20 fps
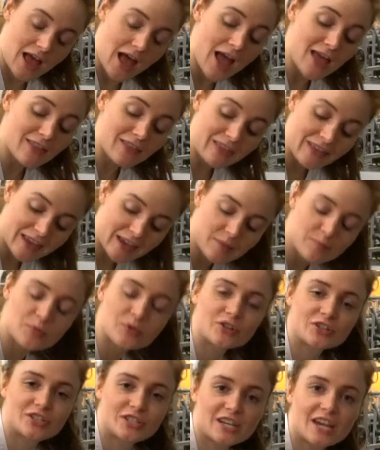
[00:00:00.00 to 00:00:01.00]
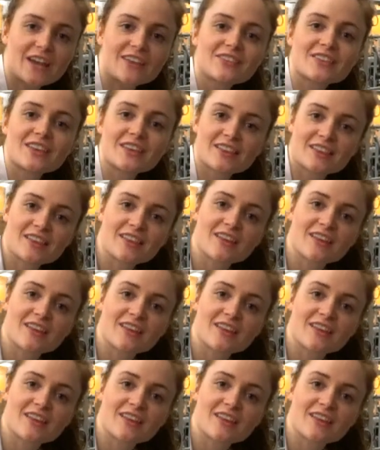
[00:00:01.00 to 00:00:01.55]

I labored to get this